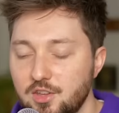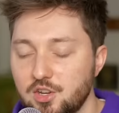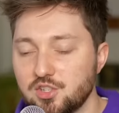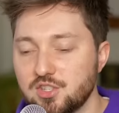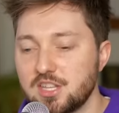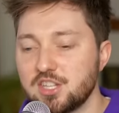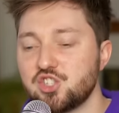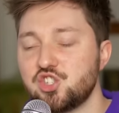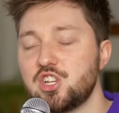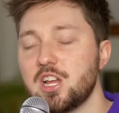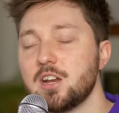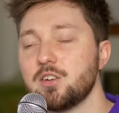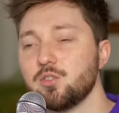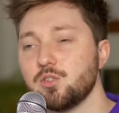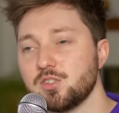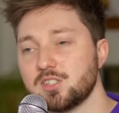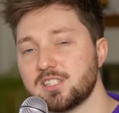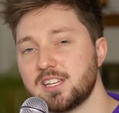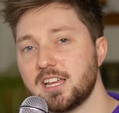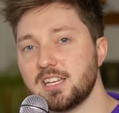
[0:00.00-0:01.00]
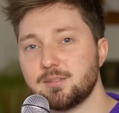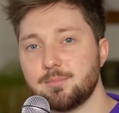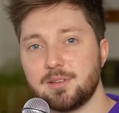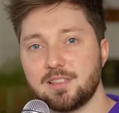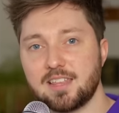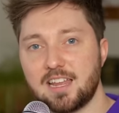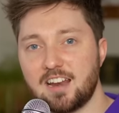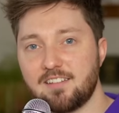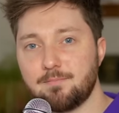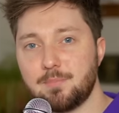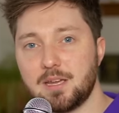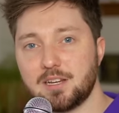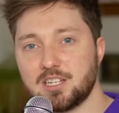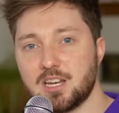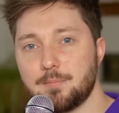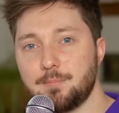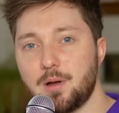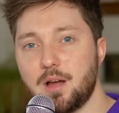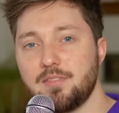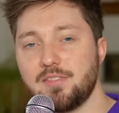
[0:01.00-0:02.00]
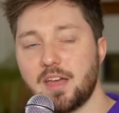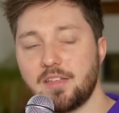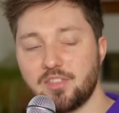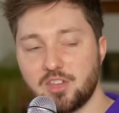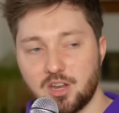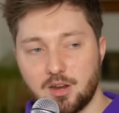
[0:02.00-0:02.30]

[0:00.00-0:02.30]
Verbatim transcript: There's this general sentiment that I've picked up on that